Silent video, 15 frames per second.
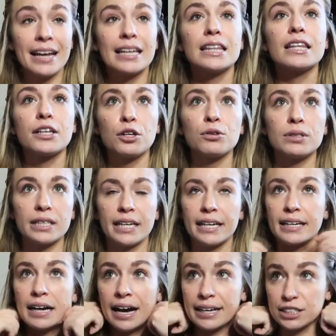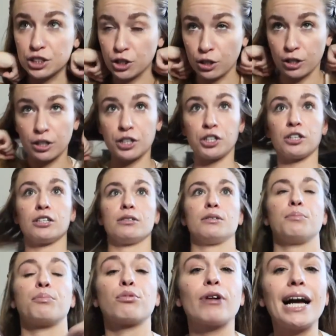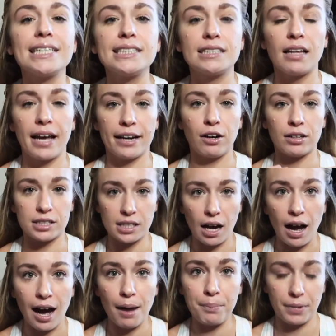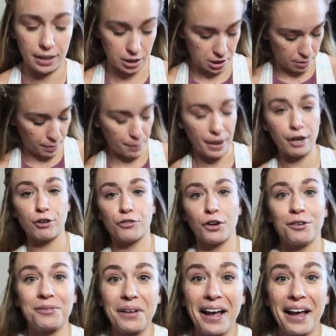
Literally, guys, your, your breasts lie on top. I just hit my microphone.